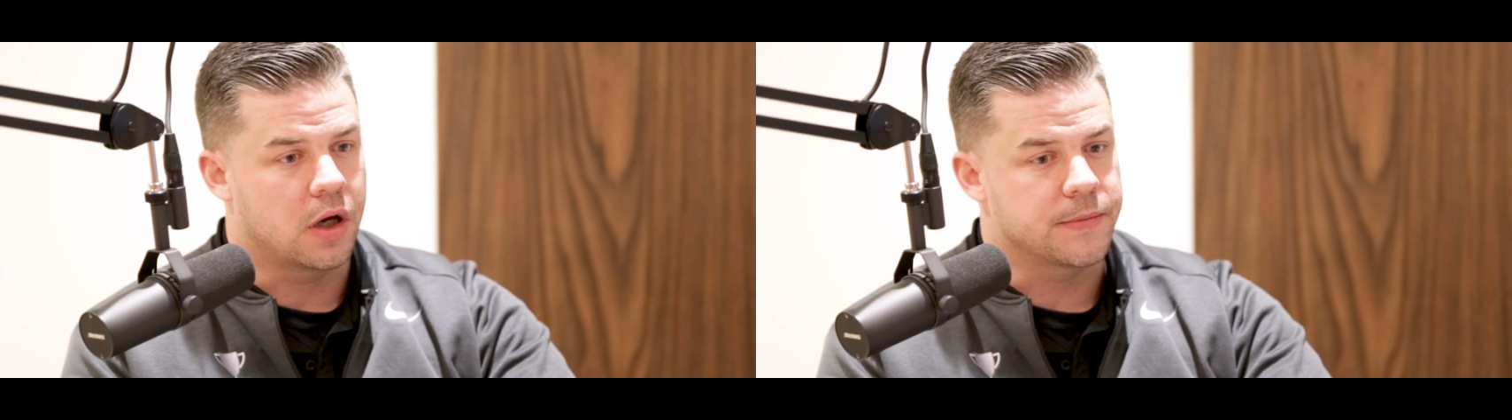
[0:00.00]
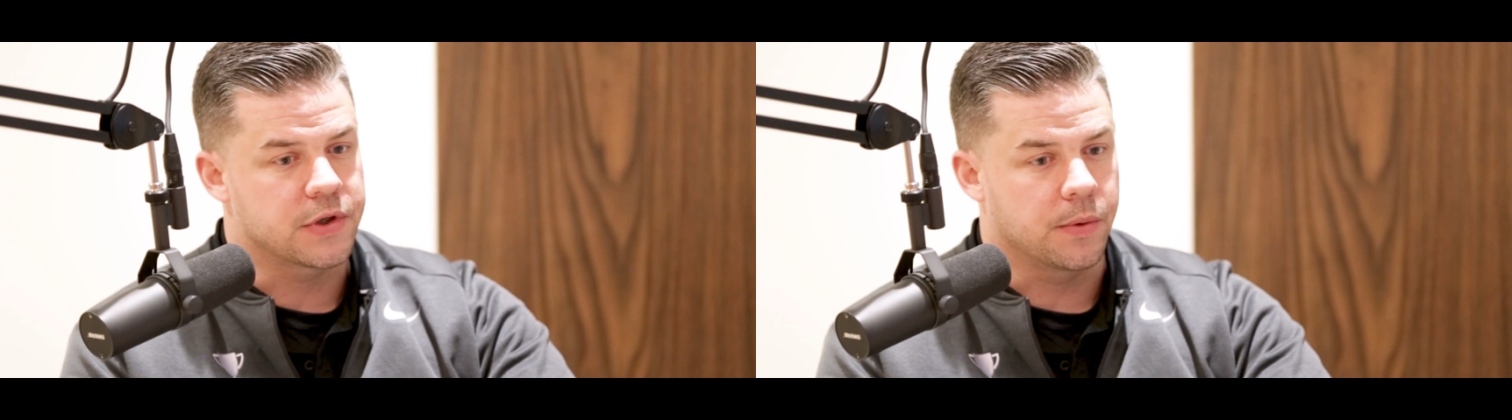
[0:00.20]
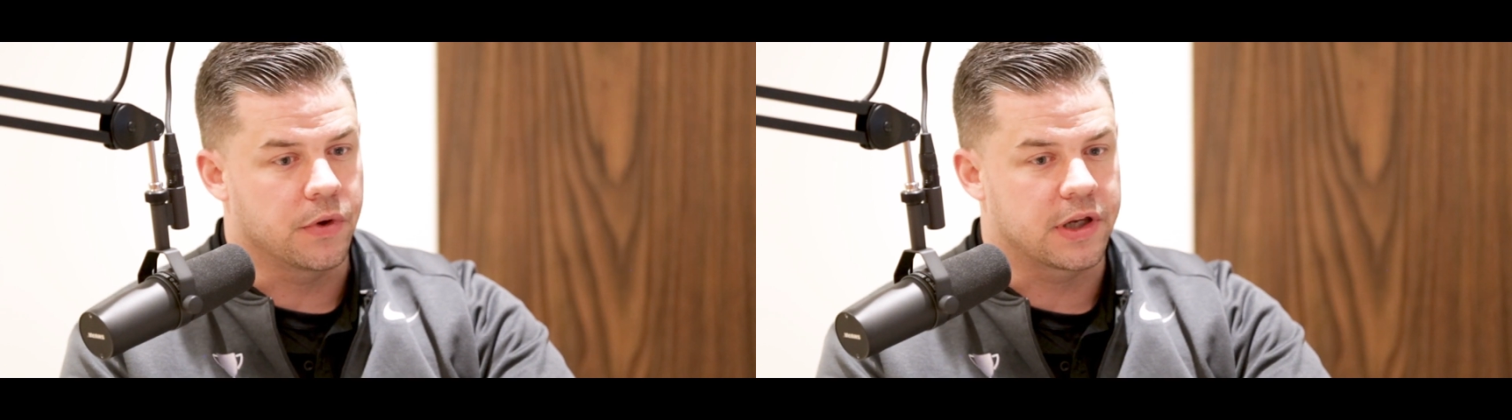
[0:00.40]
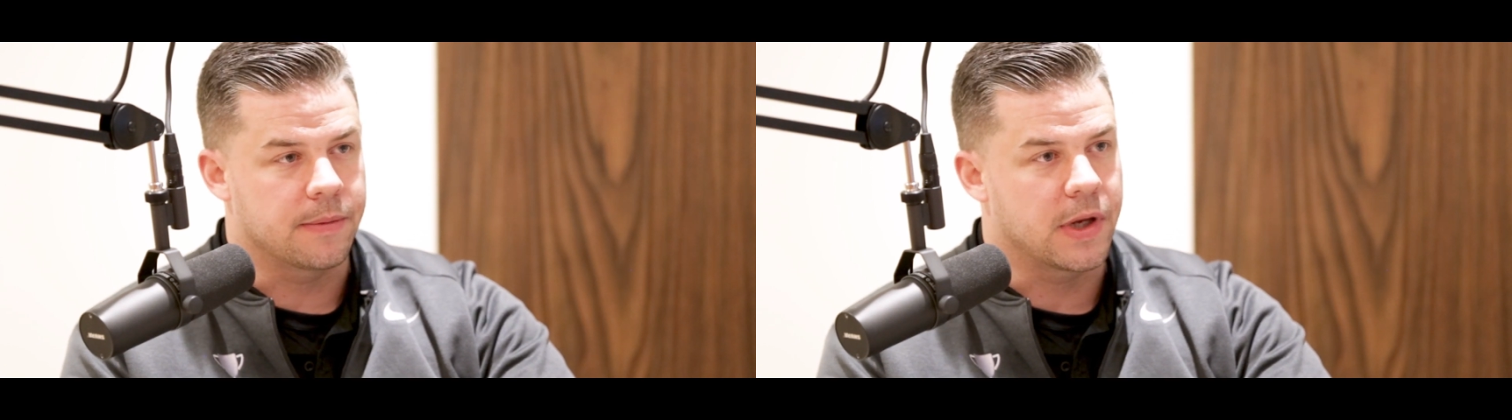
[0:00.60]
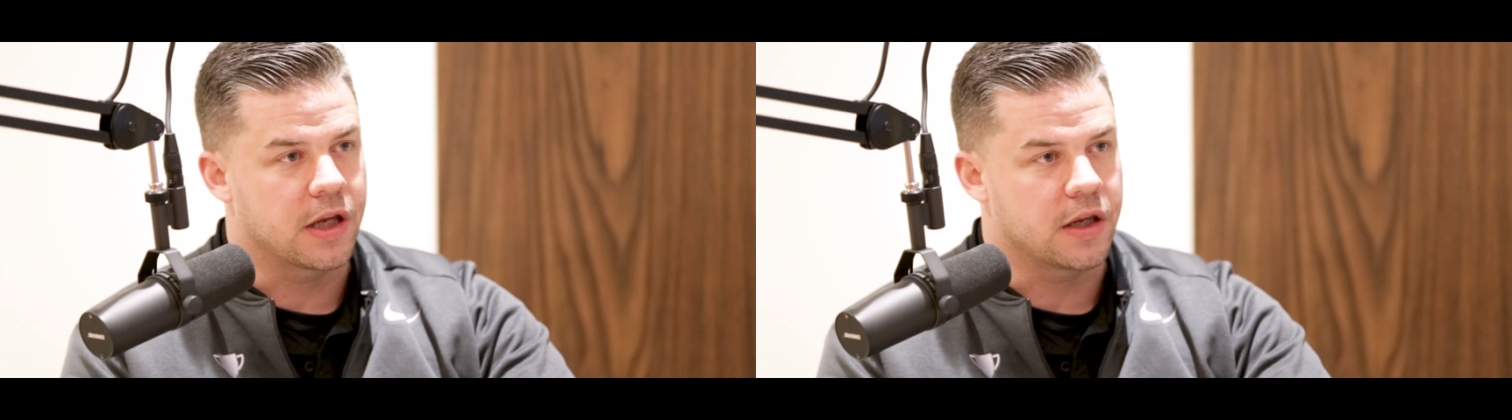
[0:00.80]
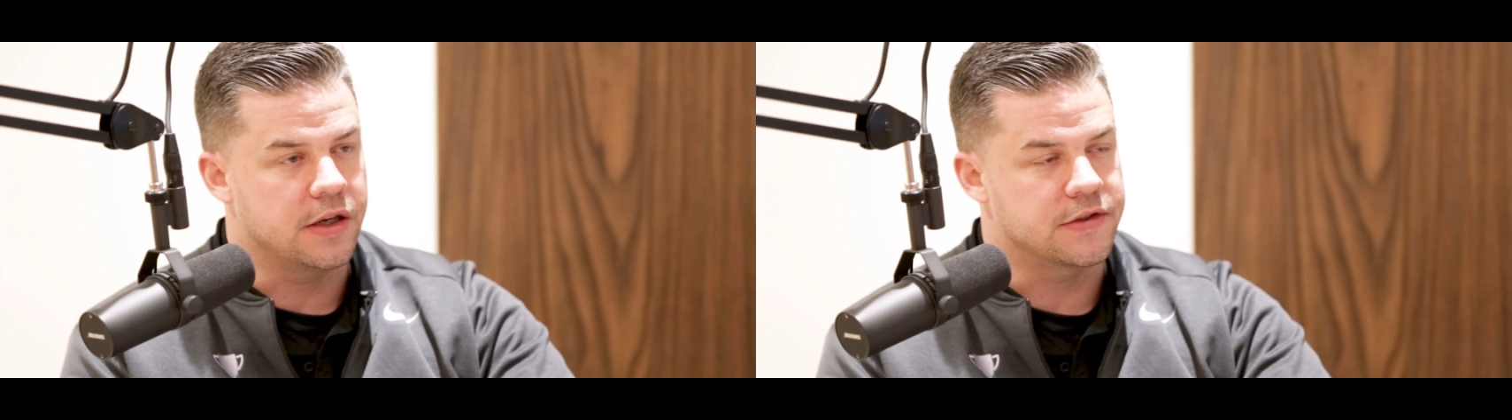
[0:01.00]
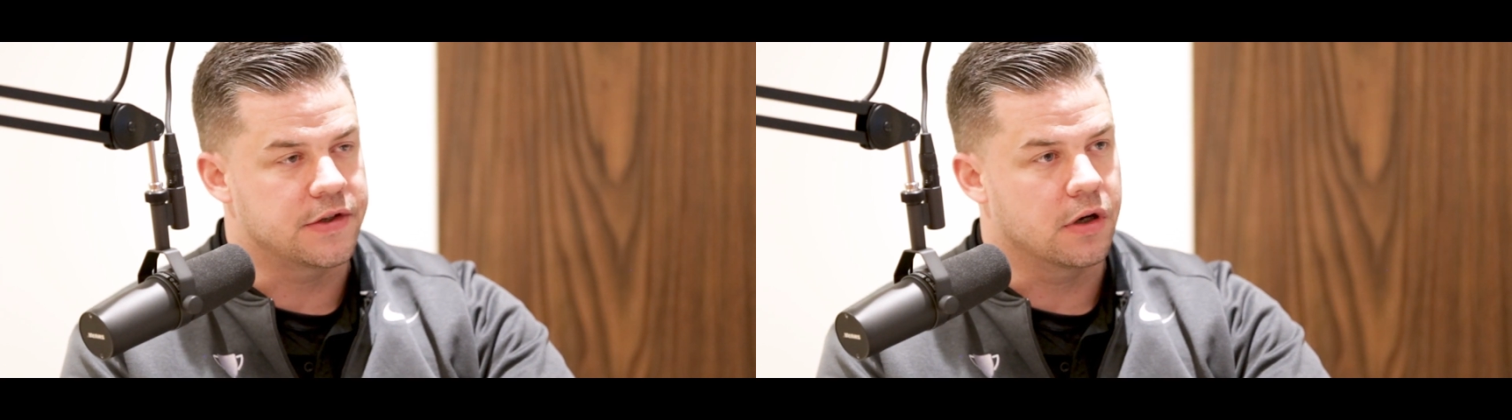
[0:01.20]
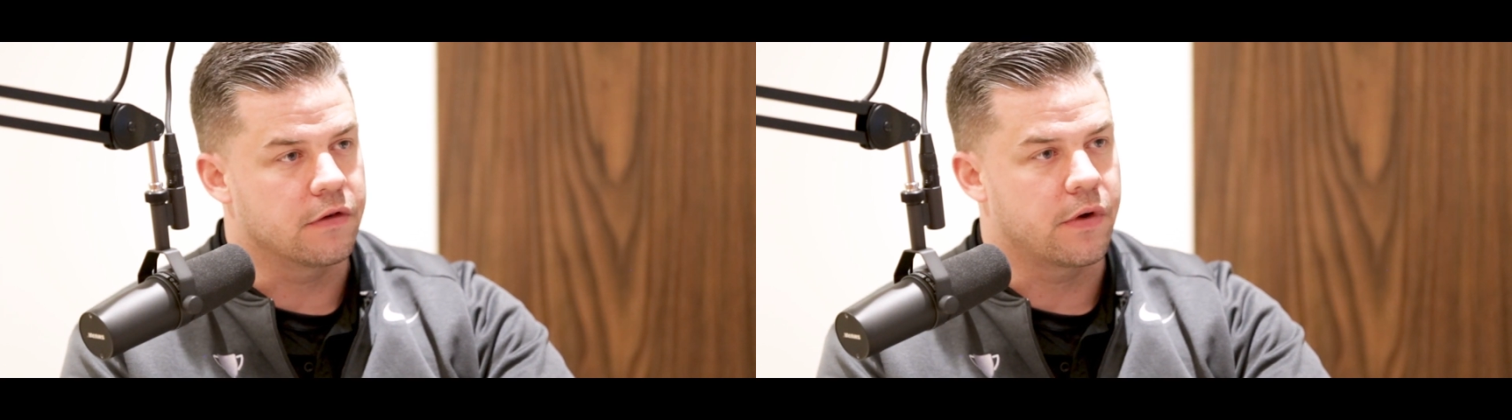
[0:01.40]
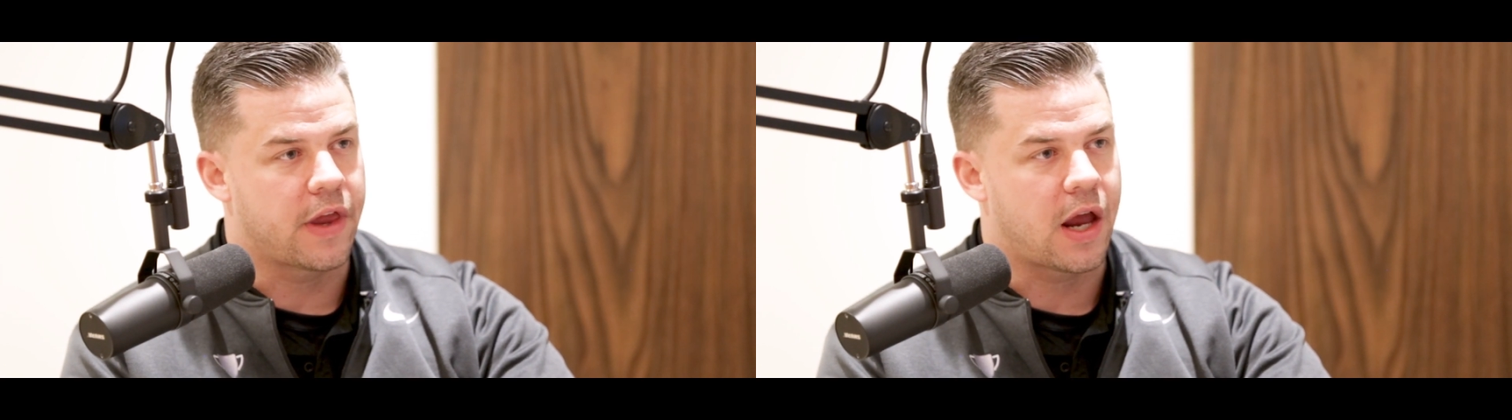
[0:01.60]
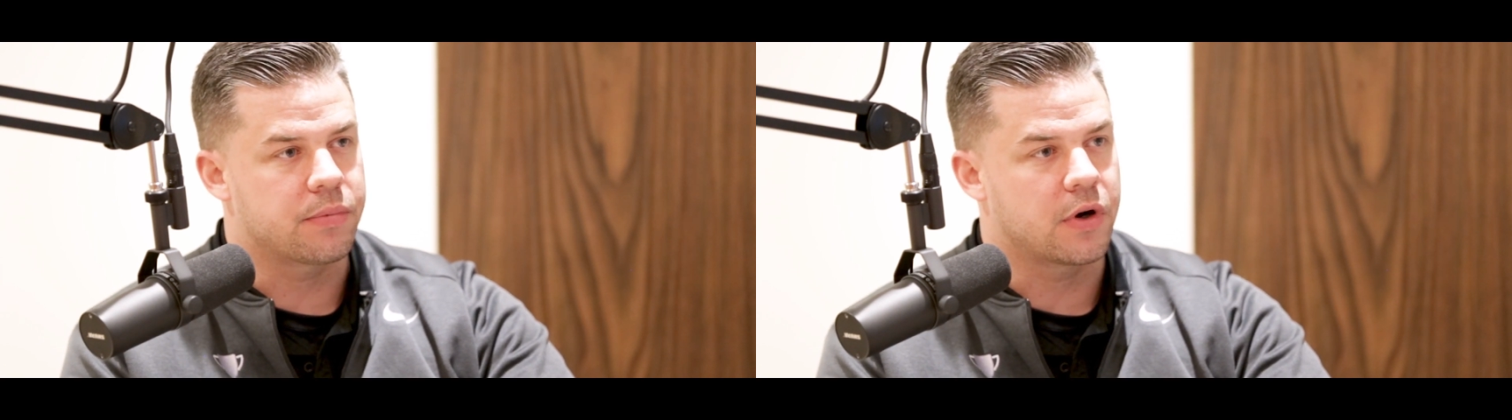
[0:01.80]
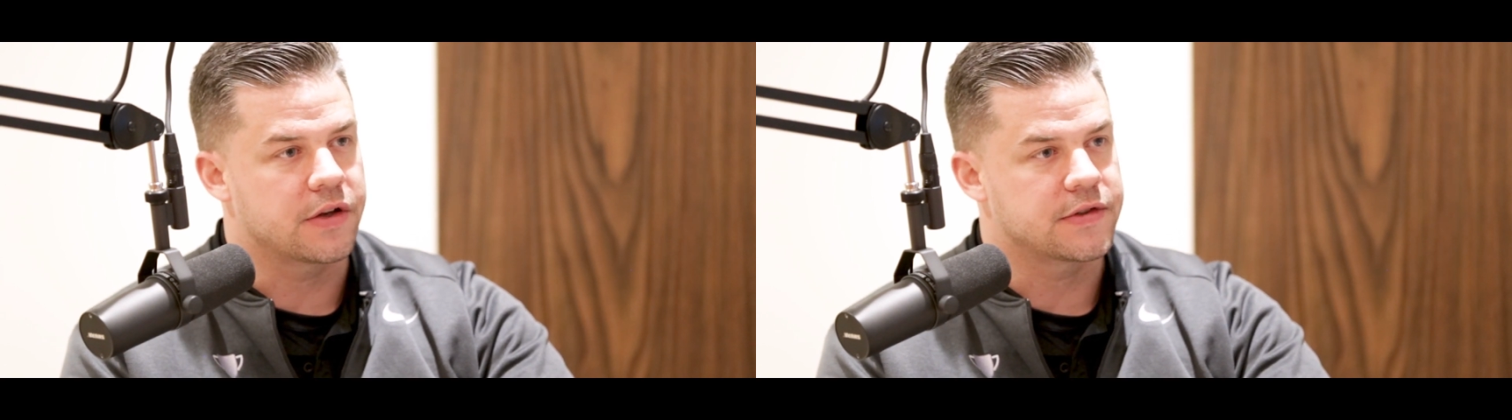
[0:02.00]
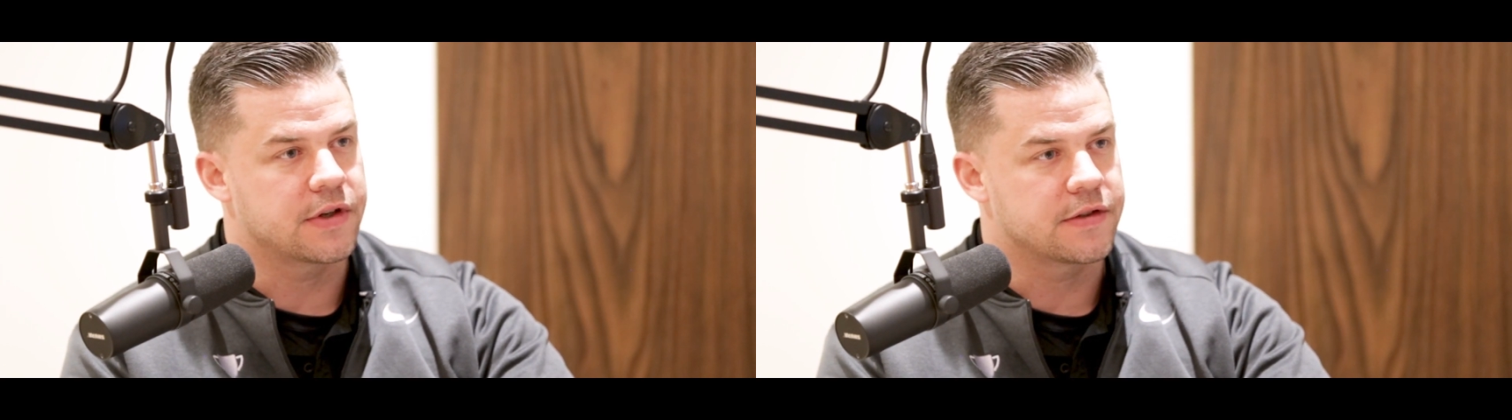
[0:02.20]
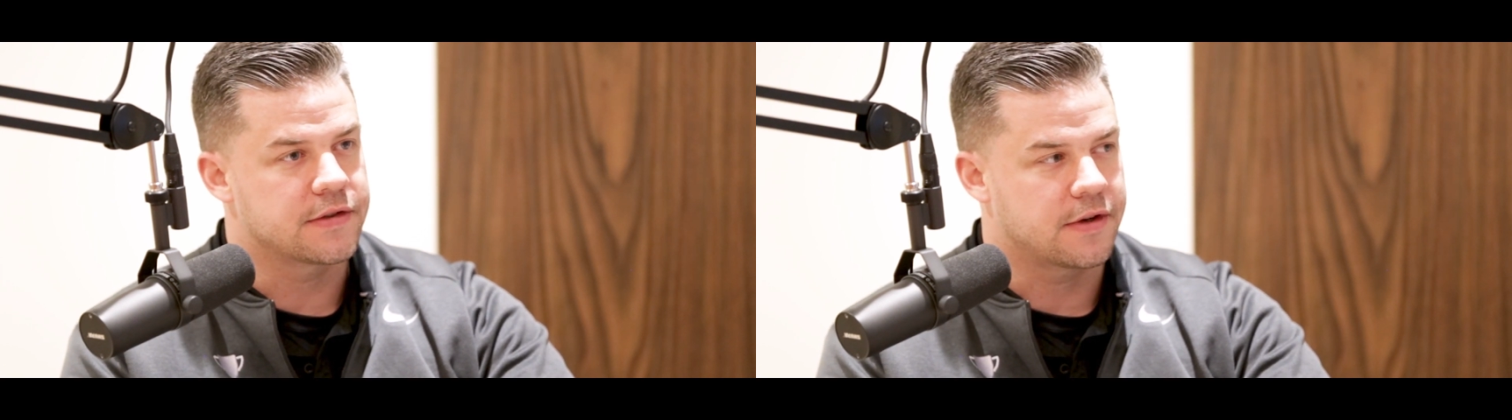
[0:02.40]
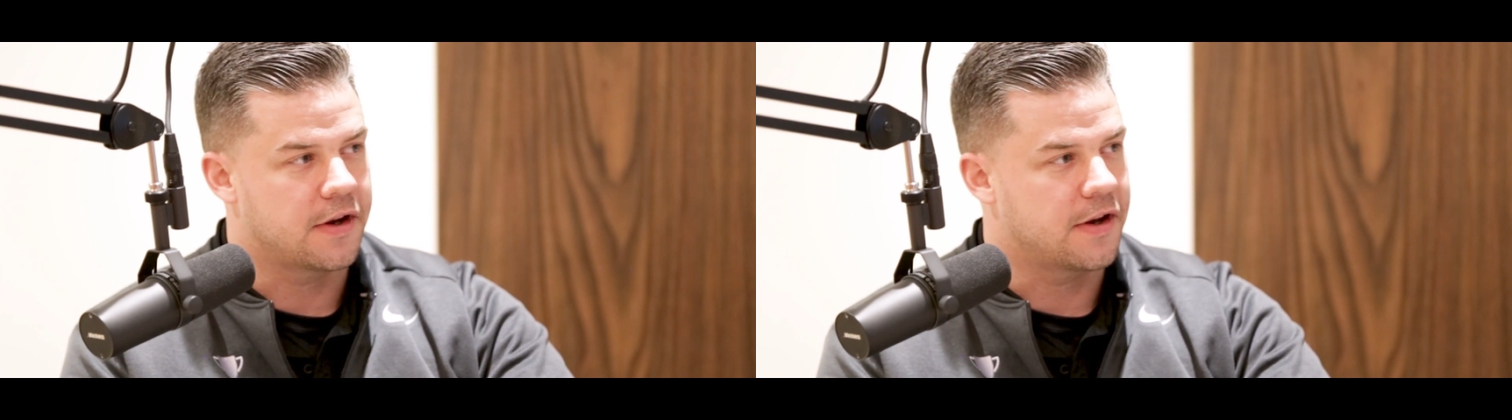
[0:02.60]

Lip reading: So we're looking to make it easier for that process.